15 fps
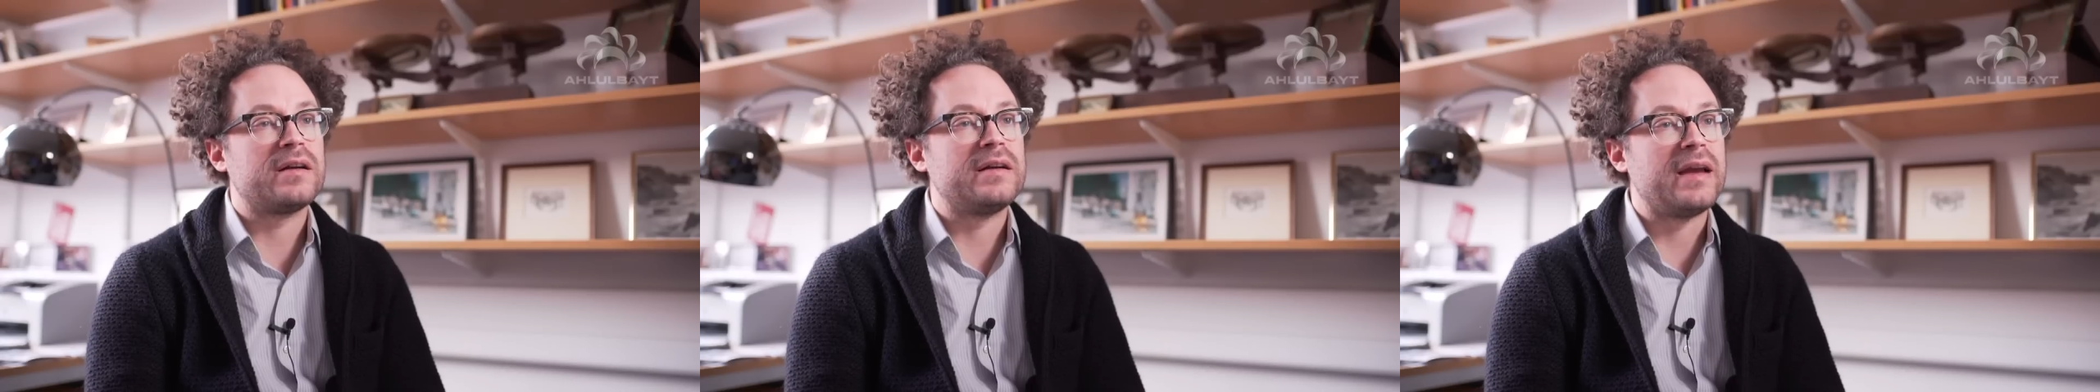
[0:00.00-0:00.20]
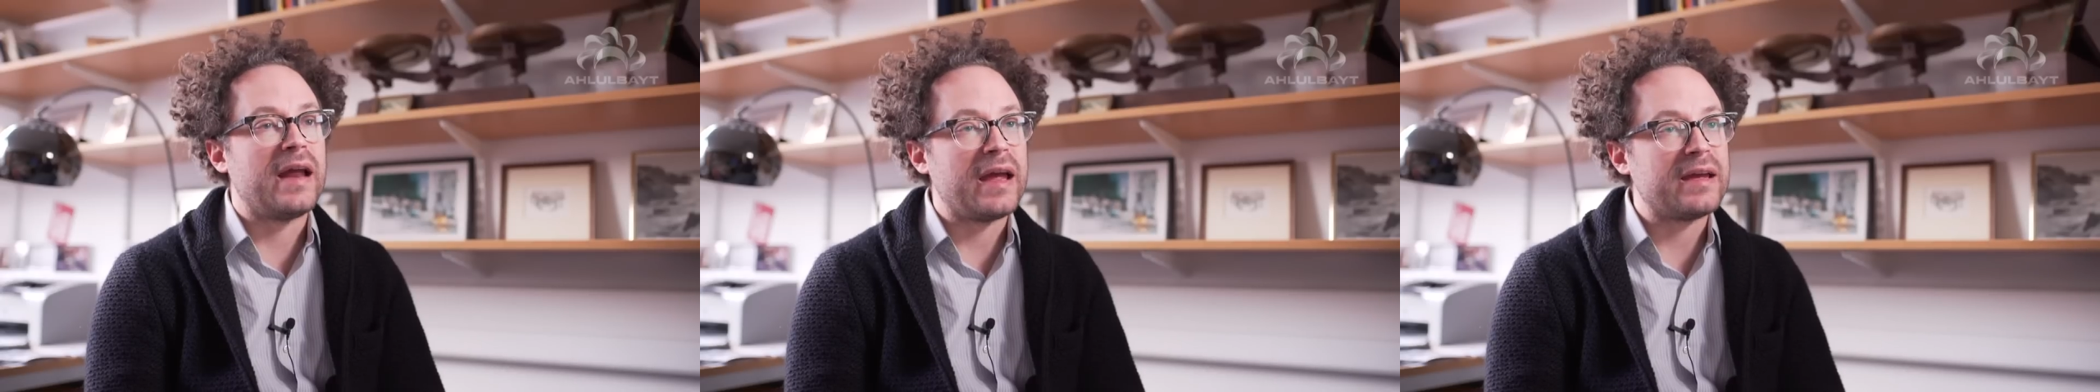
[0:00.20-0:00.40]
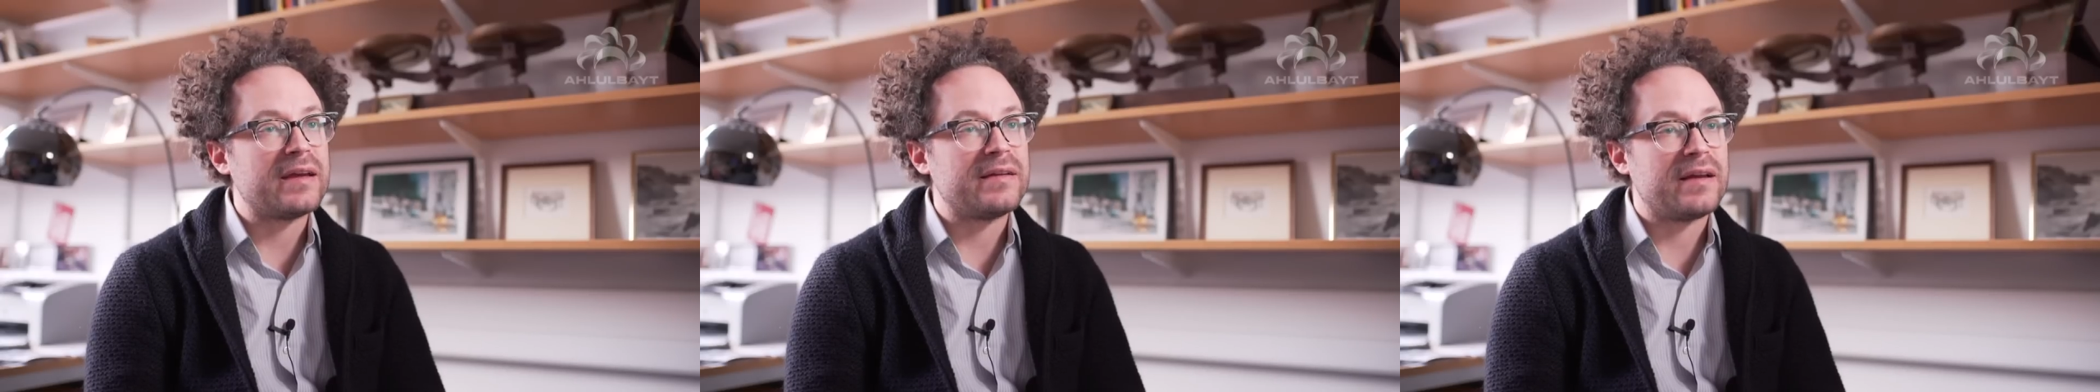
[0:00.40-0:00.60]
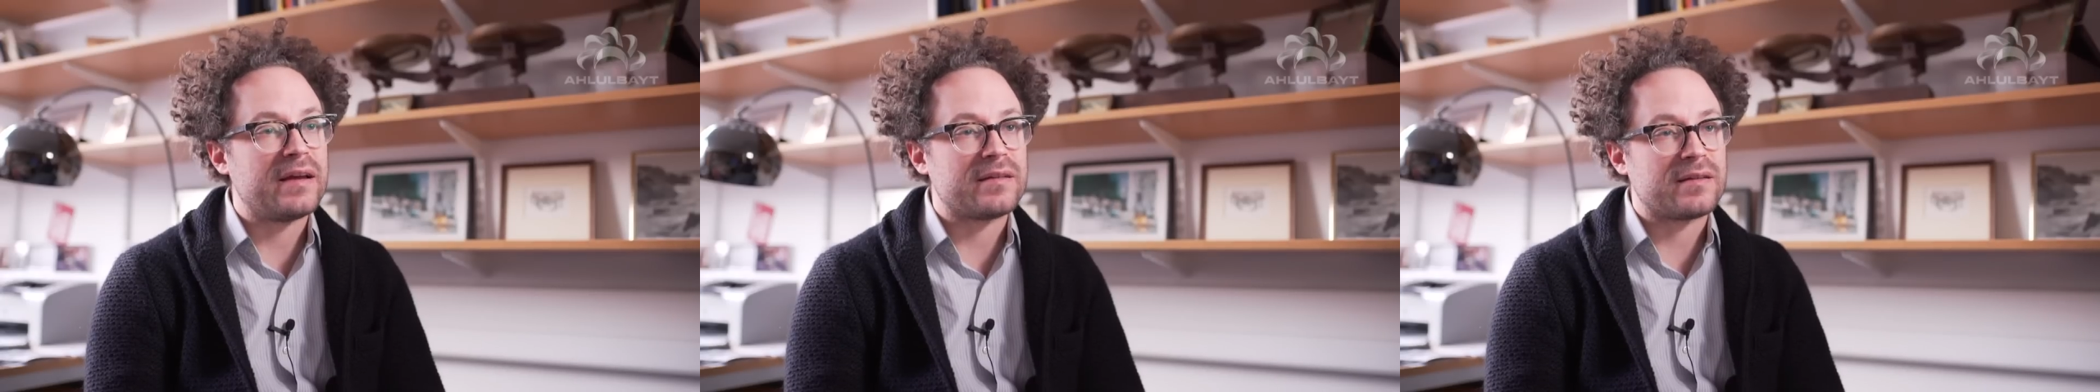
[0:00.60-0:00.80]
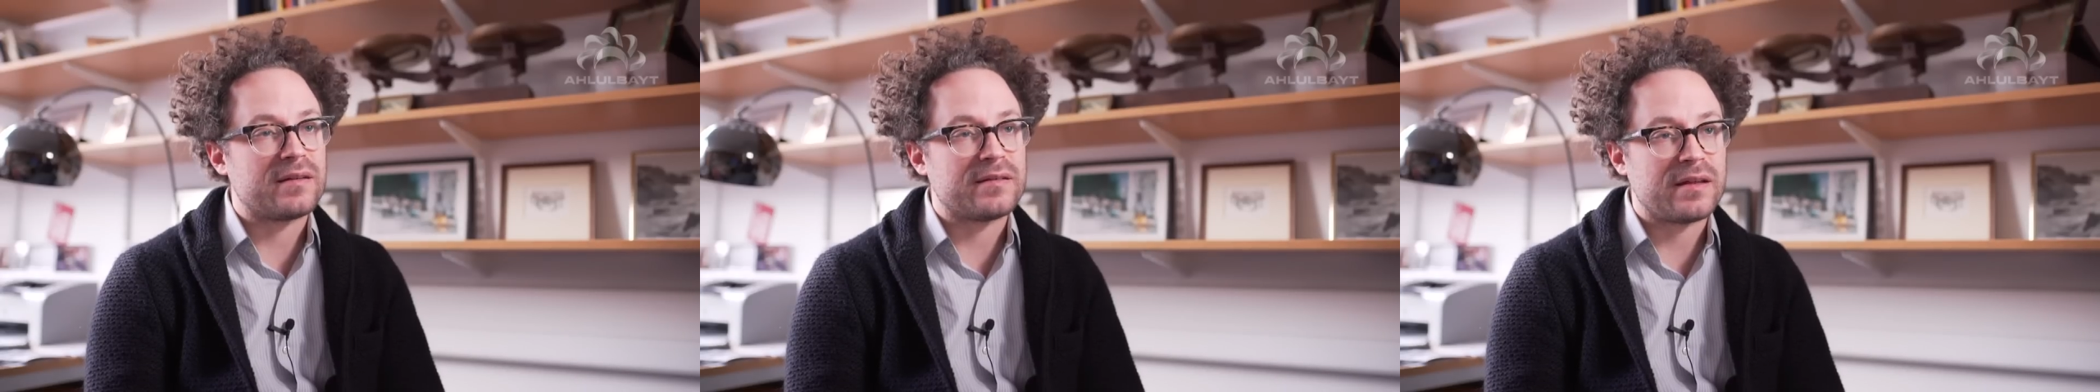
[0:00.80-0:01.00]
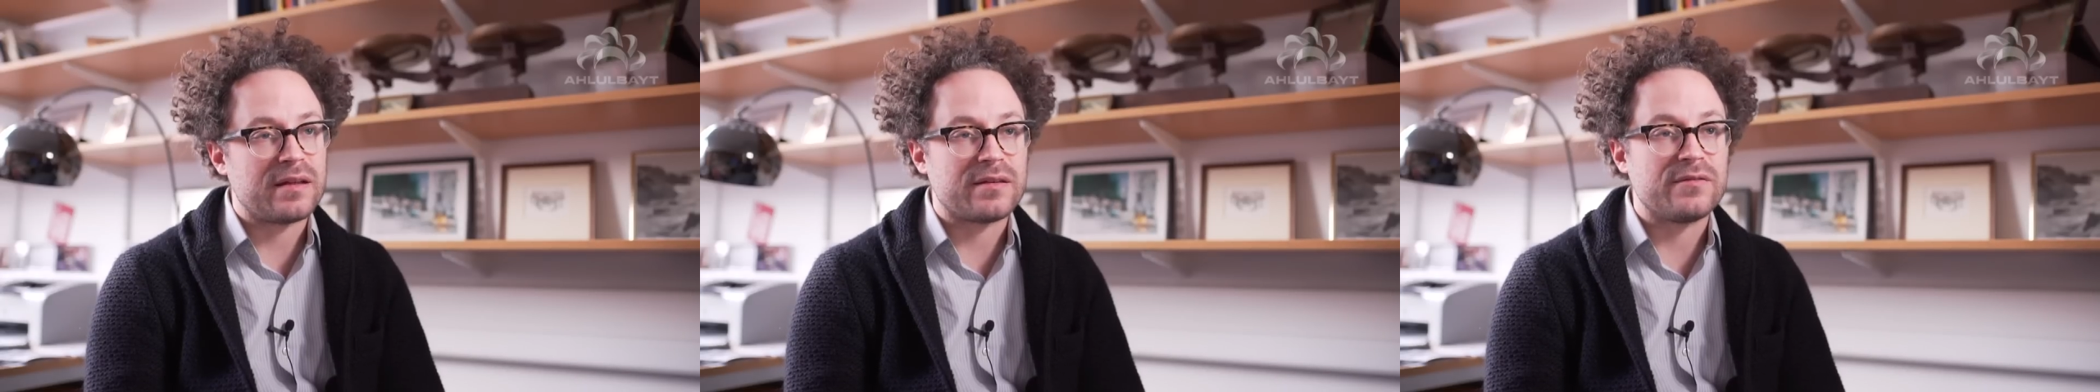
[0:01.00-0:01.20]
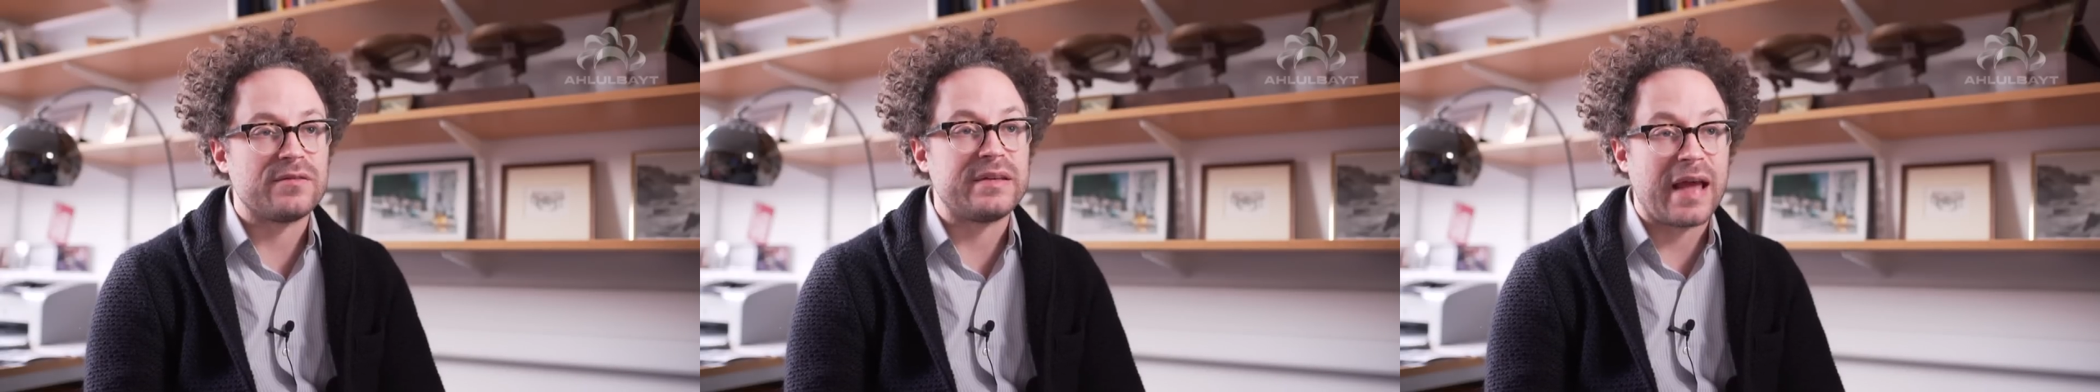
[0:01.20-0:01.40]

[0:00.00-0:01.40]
nakedness and a sense of